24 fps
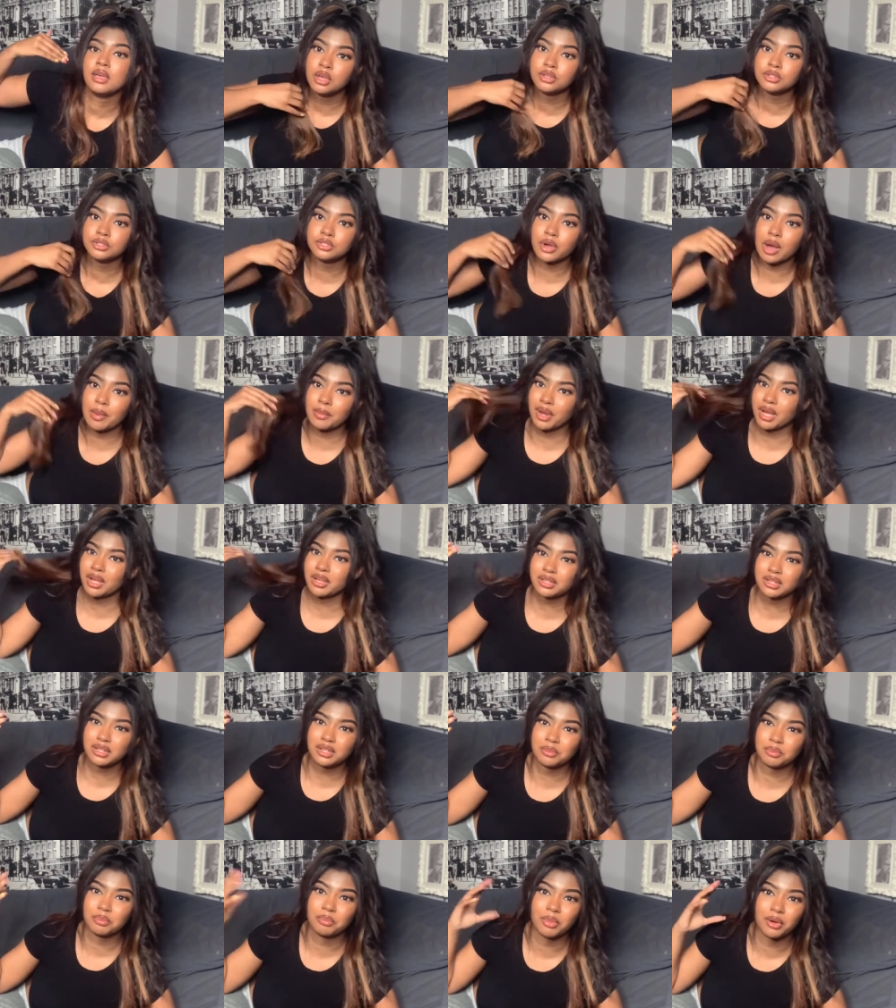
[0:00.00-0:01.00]
So I'm not
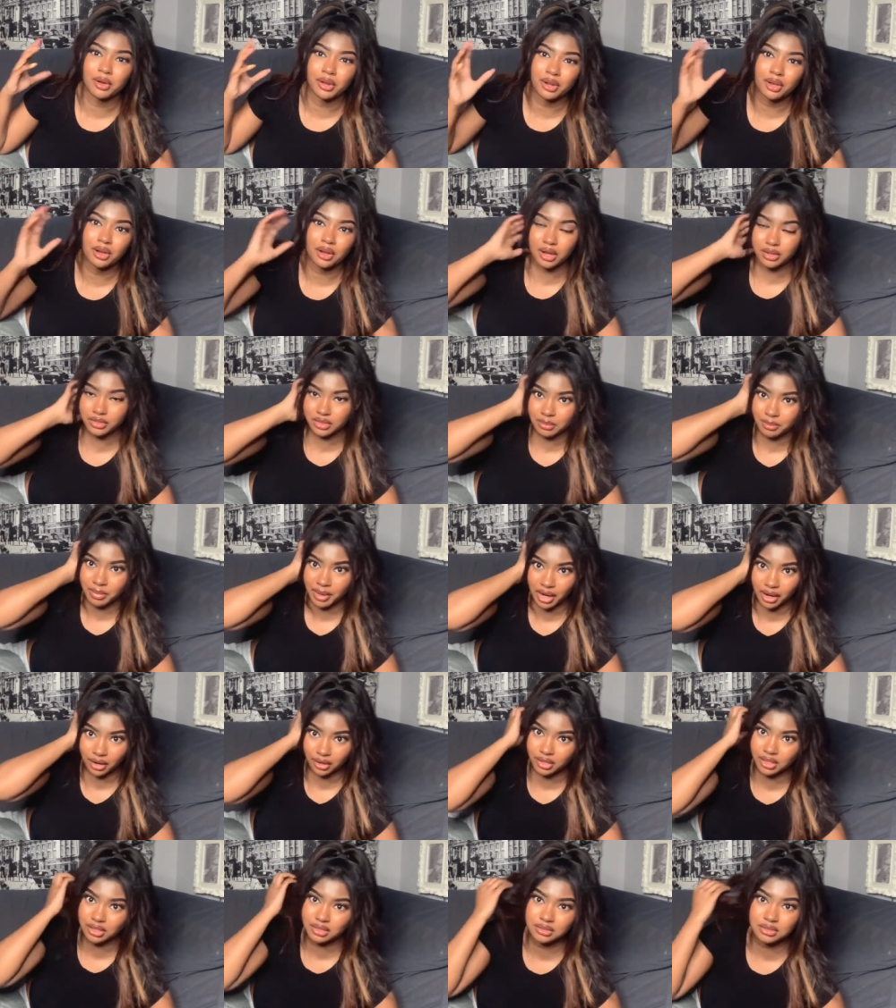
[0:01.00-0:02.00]
gonna put it on the
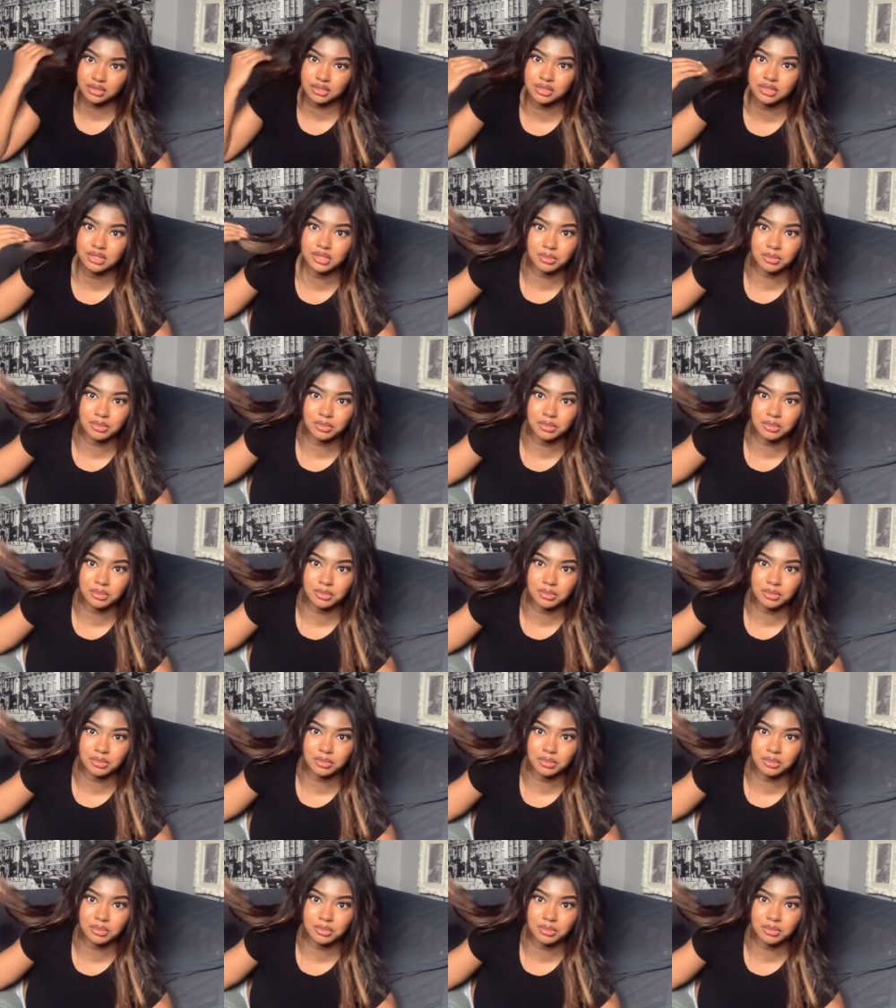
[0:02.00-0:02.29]
parents, to